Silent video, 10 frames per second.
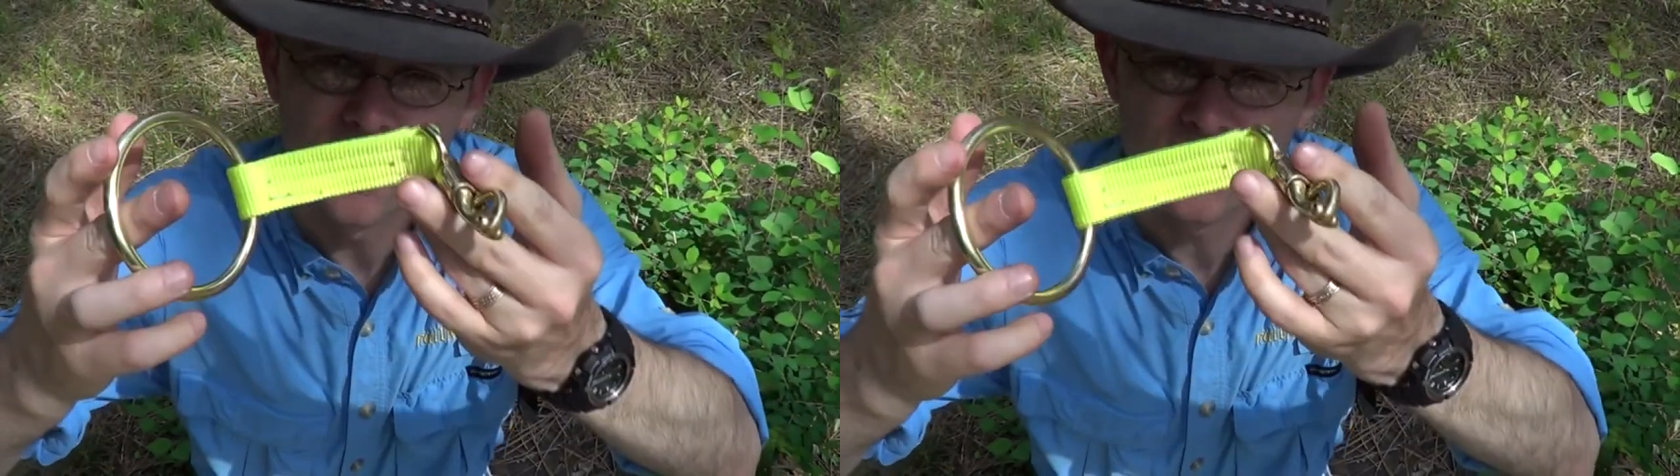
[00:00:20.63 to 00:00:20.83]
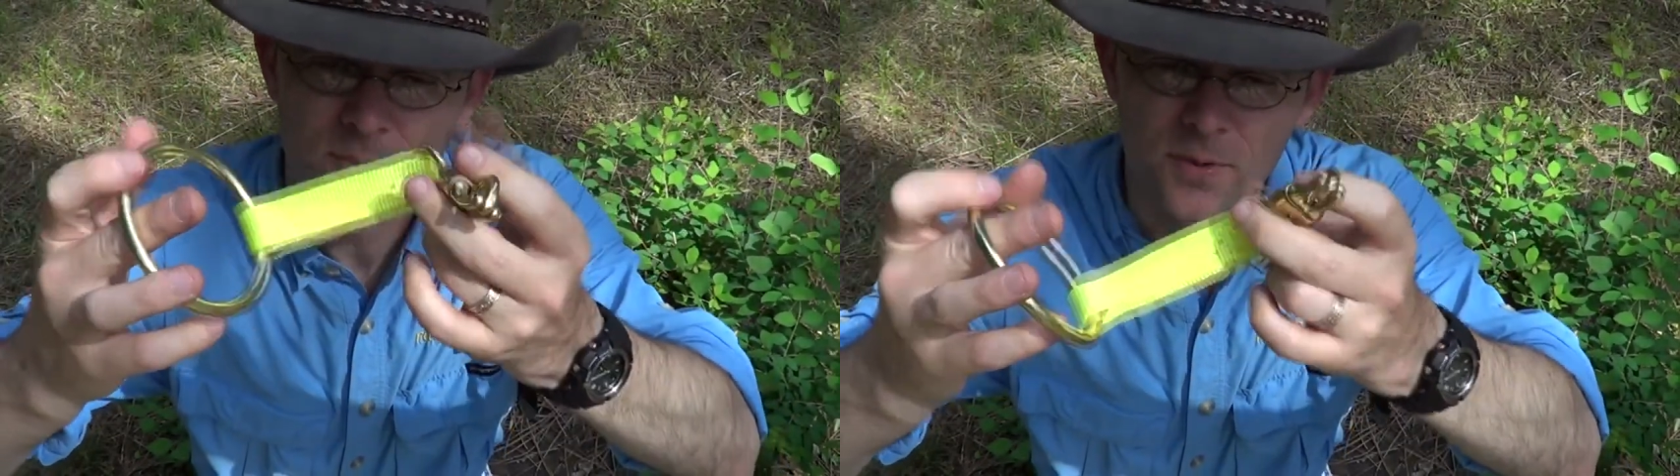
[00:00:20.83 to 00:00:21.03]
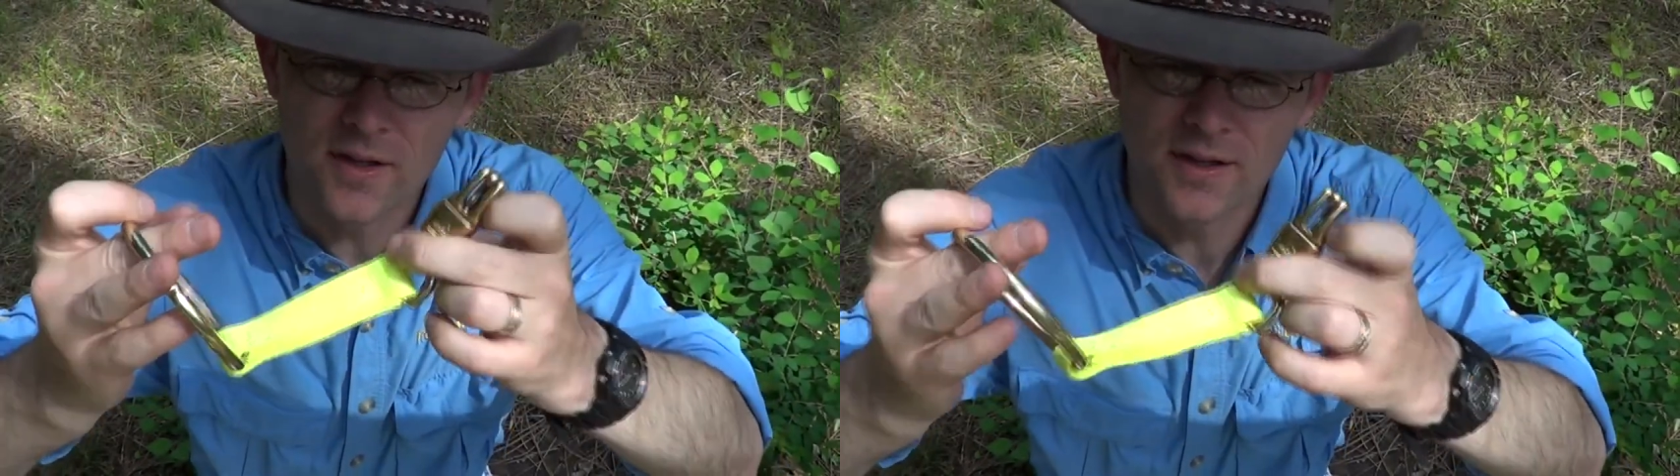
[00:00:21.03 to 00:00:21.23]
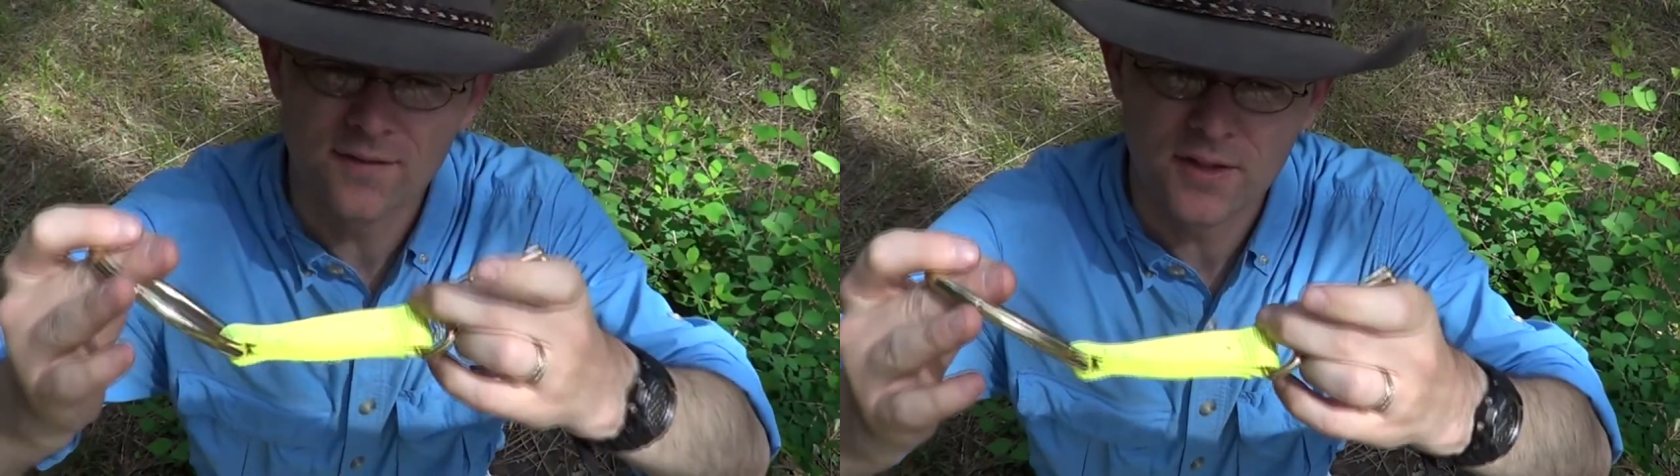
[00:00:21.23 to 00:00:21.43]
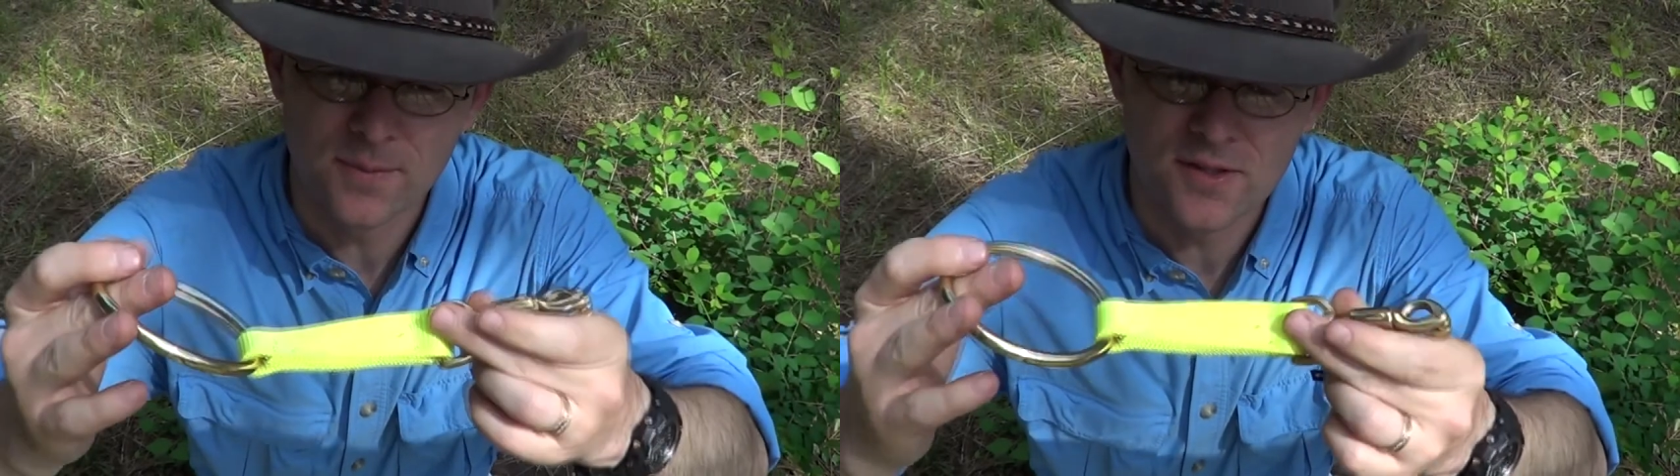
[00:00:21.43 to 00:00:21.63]
It's a pretty
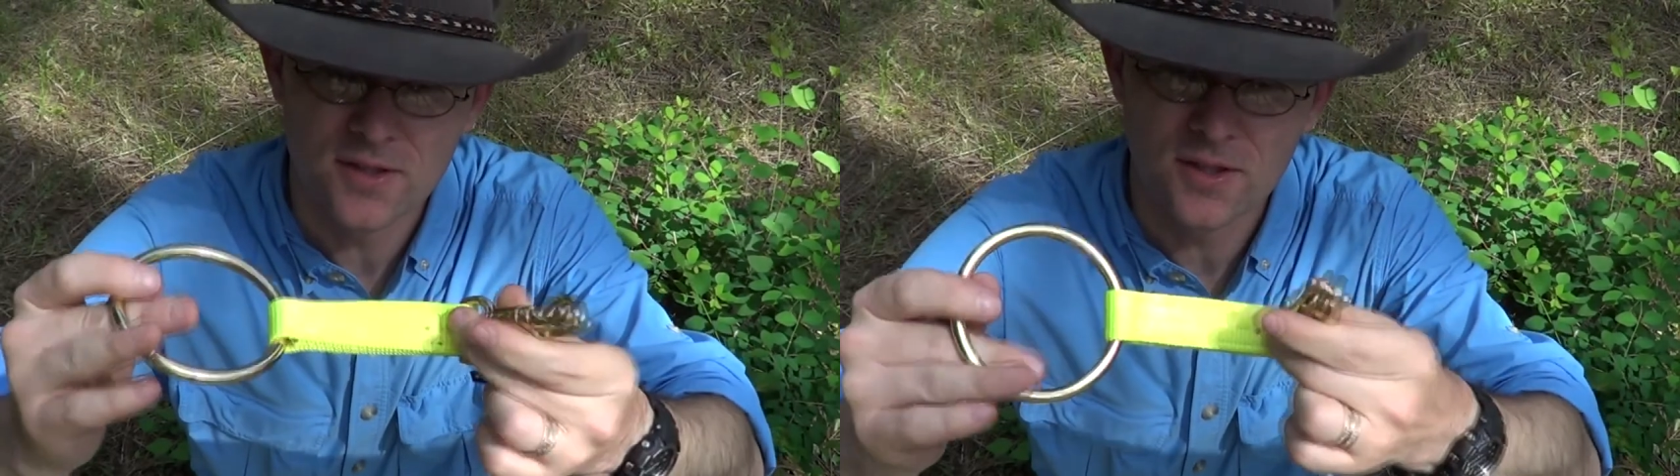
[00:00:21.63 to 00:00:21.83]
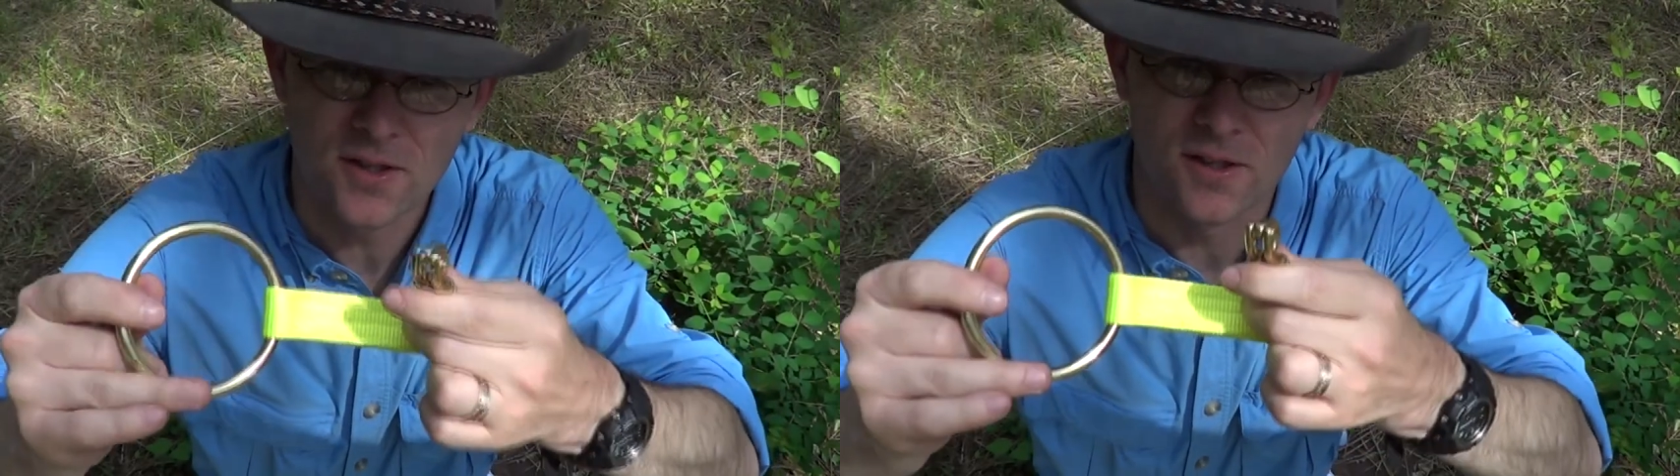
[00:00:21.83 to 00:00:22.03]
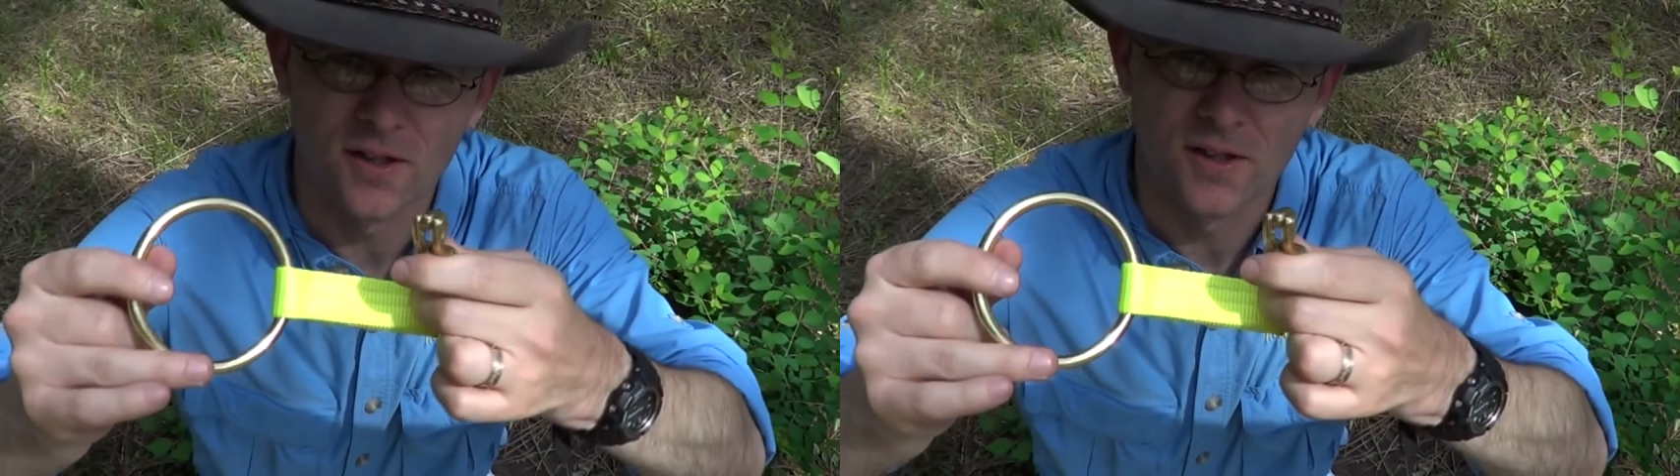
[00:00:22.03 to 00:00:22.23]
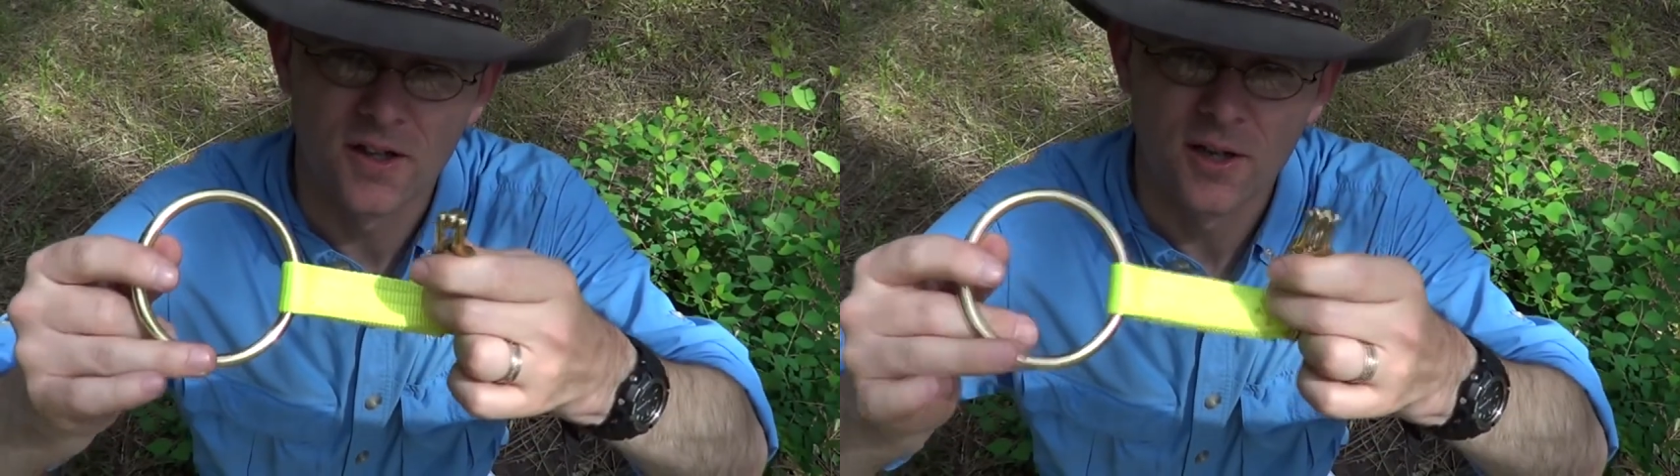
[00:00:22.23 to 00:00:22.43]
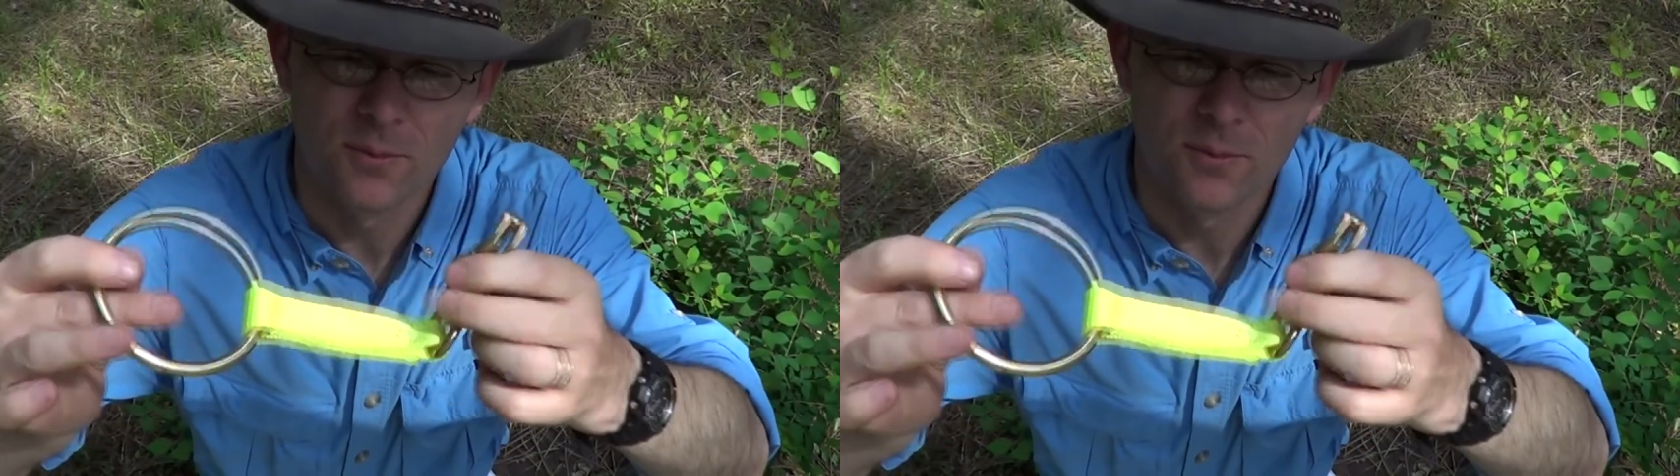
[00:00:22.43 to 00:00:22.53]
nifty piece of gear.